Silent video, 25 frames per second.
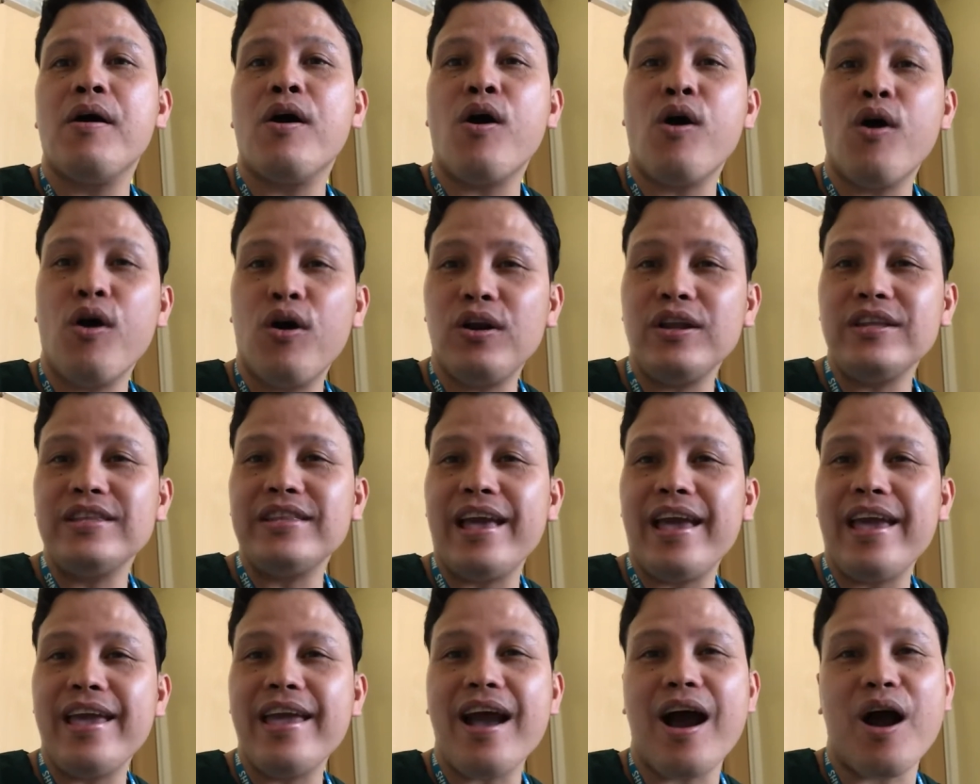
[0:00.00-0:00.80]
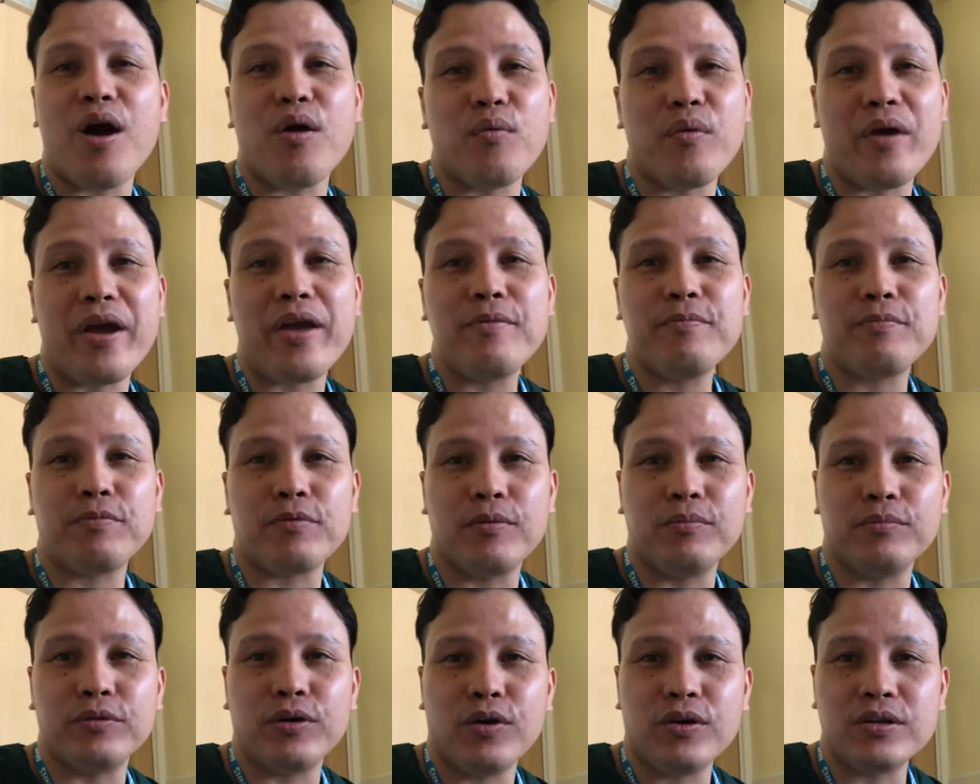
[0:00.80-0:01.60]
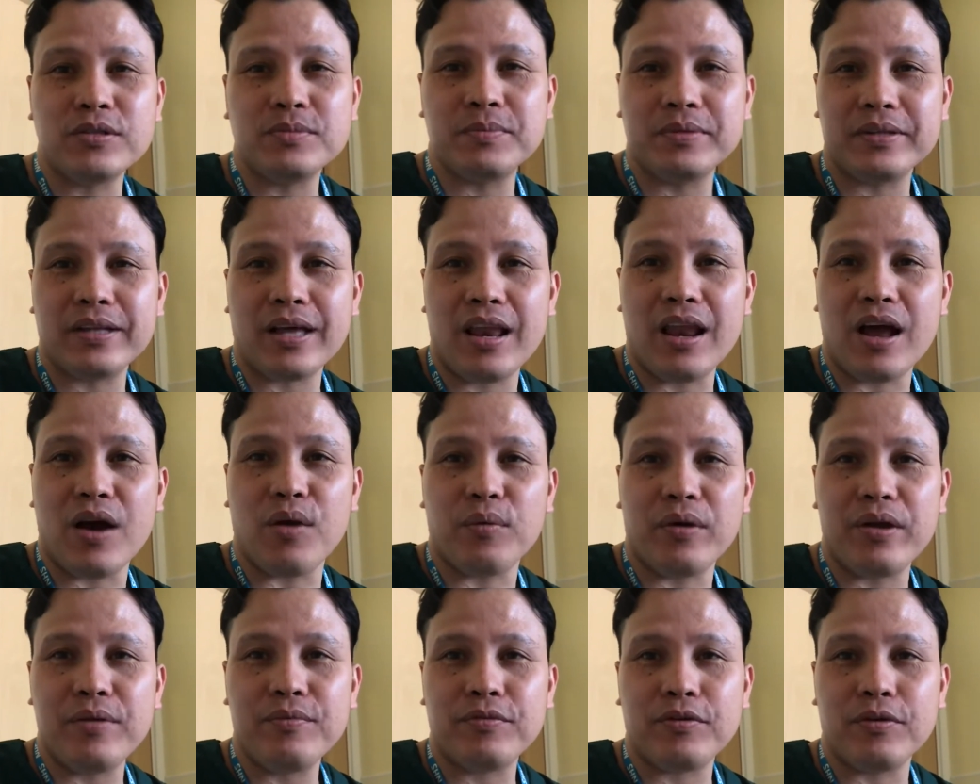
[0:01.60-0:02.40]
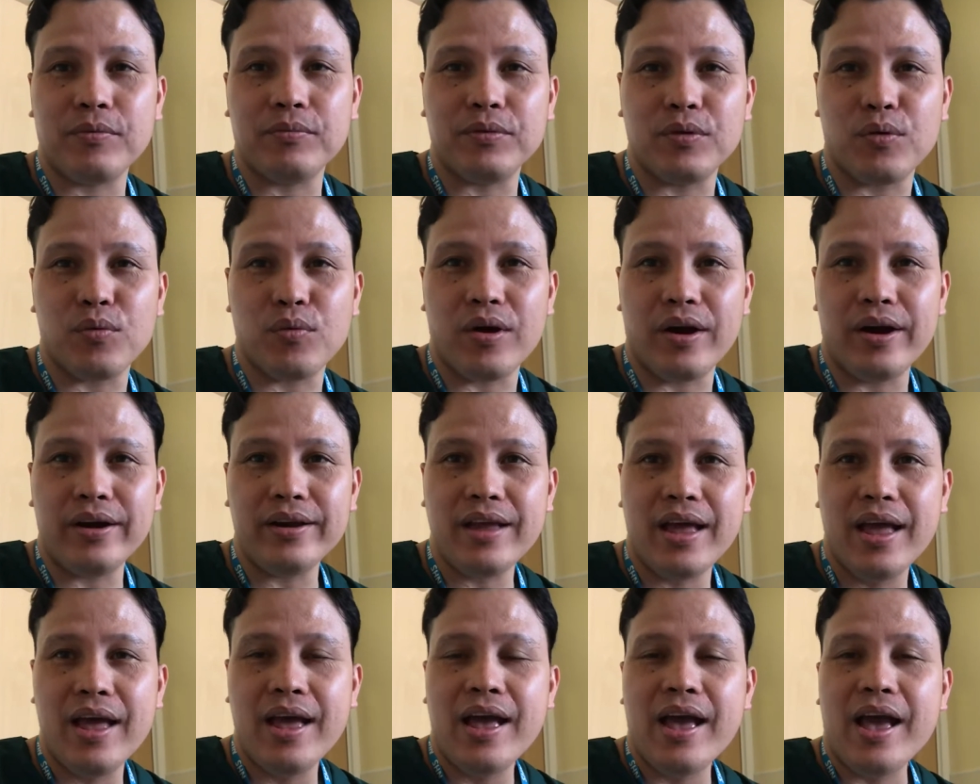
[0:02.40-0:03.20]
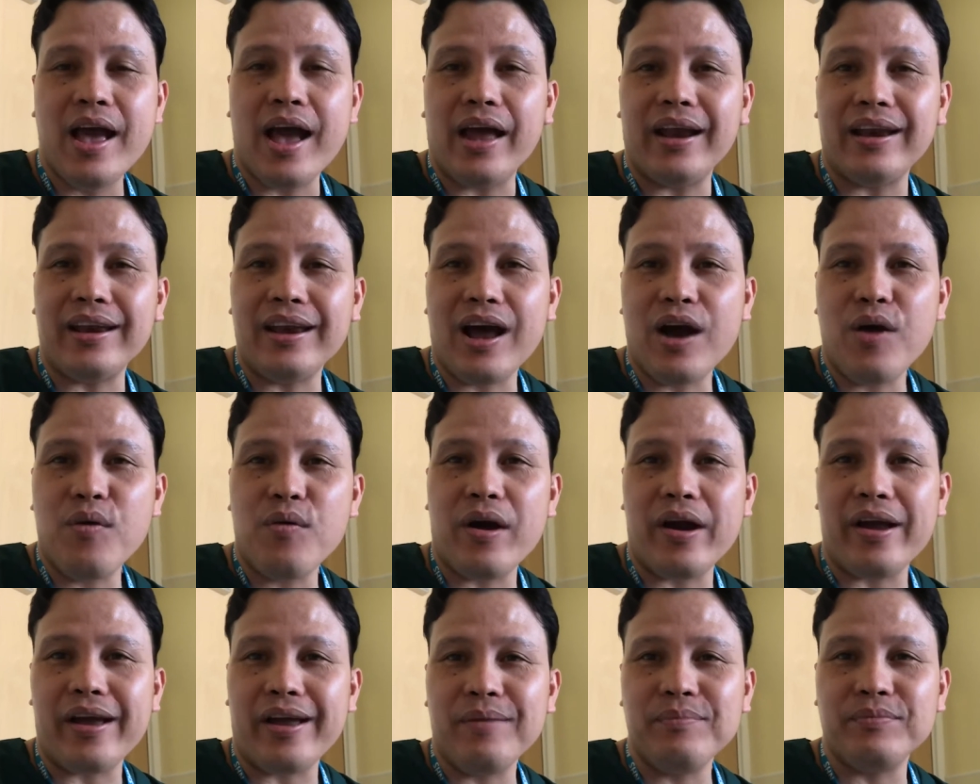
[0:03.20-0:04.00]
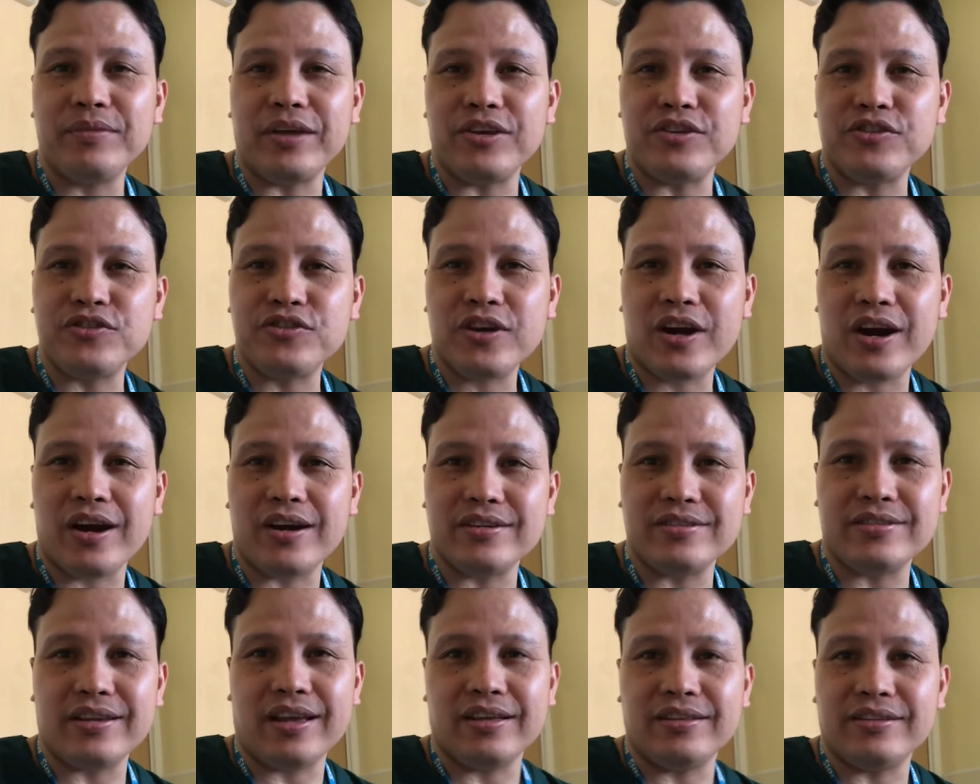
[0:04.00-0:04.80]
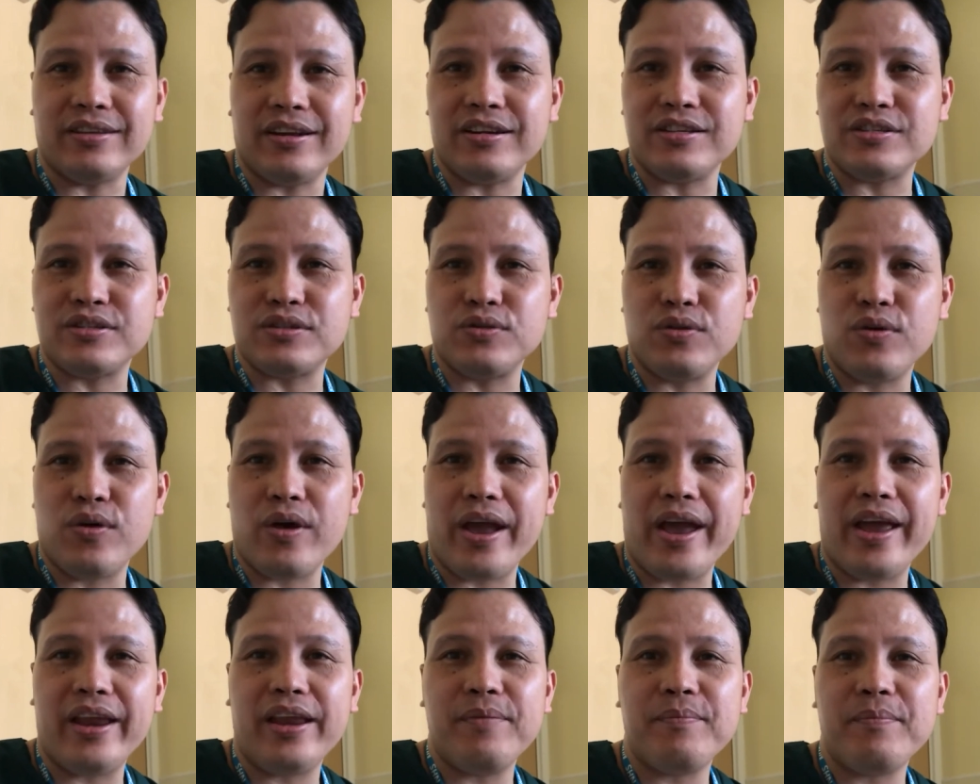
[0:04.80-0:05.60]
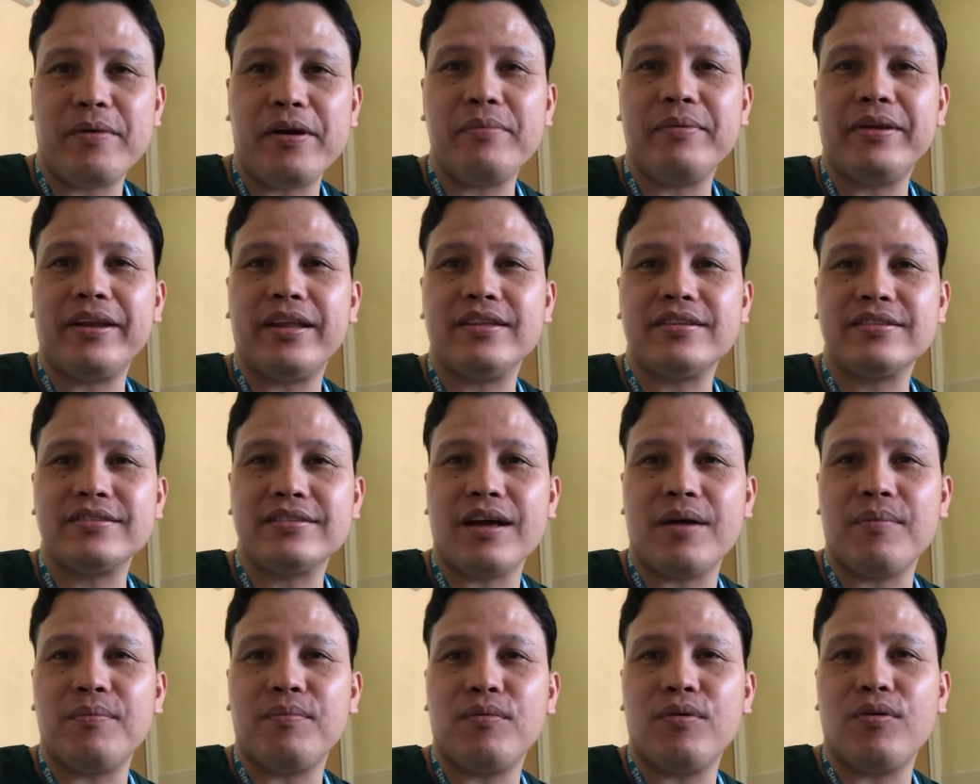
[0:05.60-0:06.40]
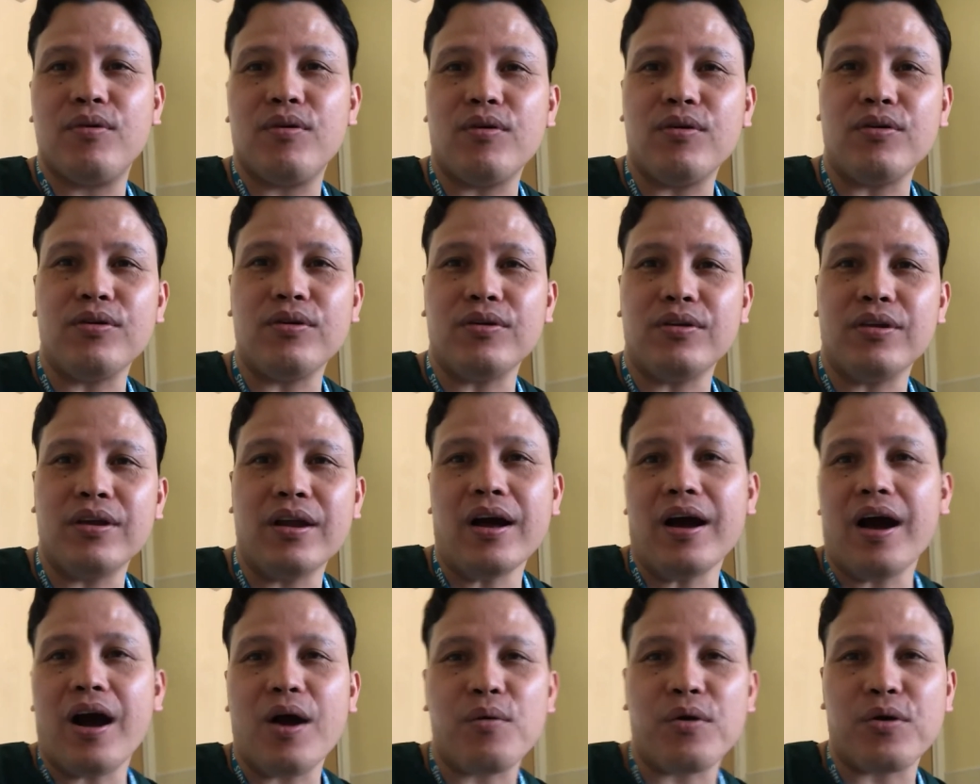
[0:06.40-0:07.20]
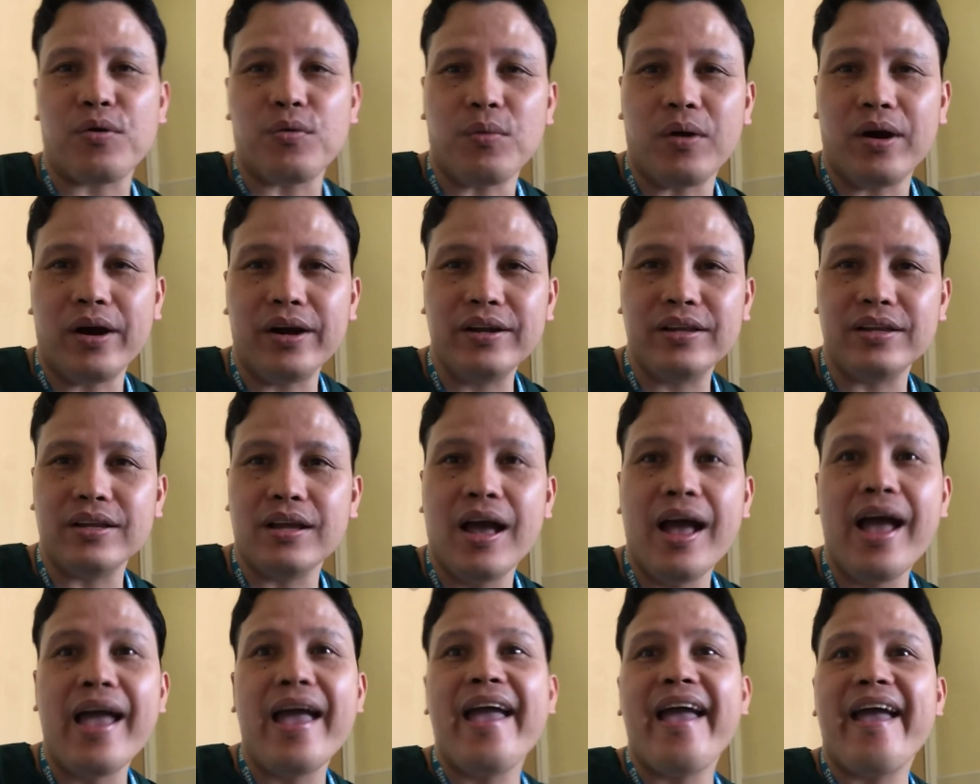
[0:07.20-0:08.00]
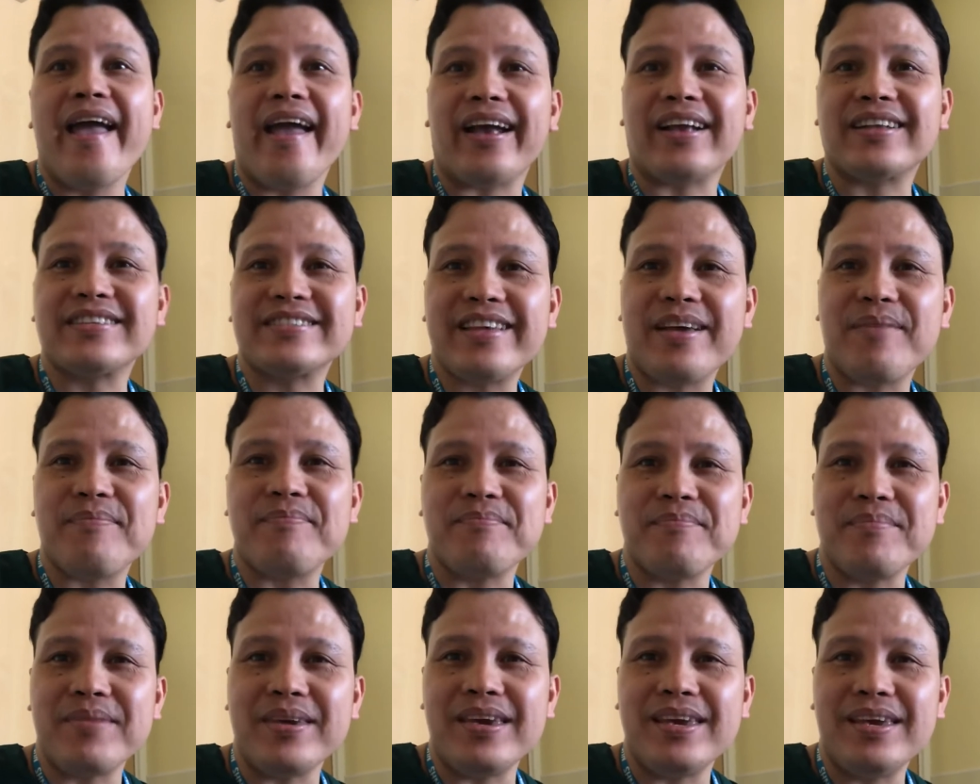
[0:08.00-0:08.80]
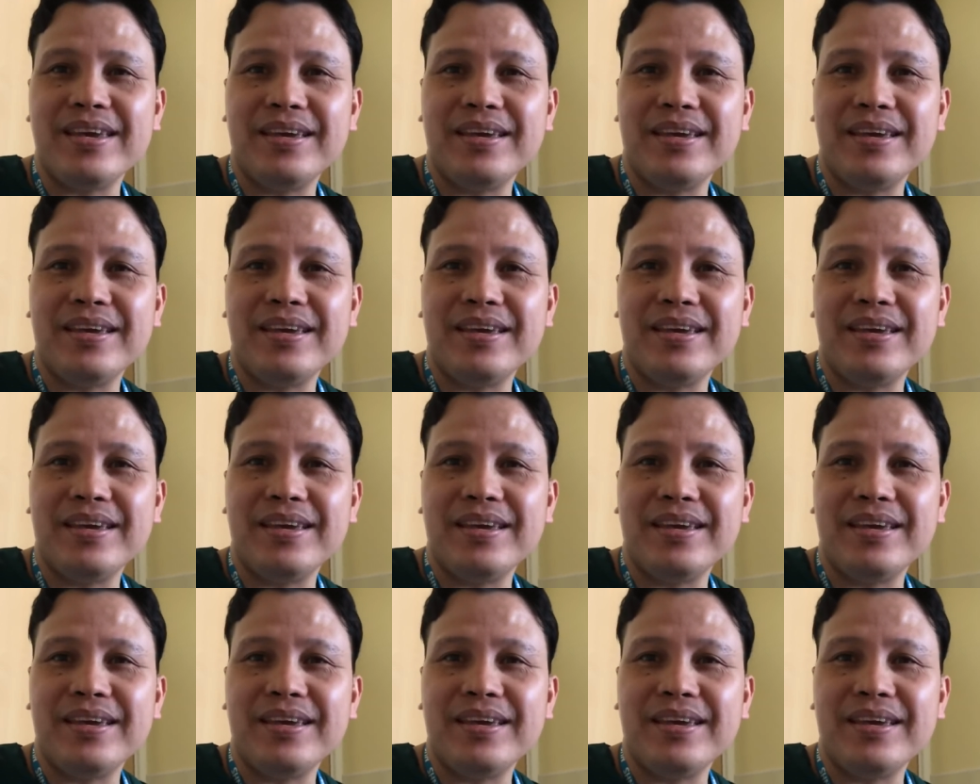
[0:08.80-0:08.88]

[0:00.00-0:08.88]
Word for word: holiday away from the hospital away from the ward and now I am the in charge and there is no any permanent staff on our ward except me.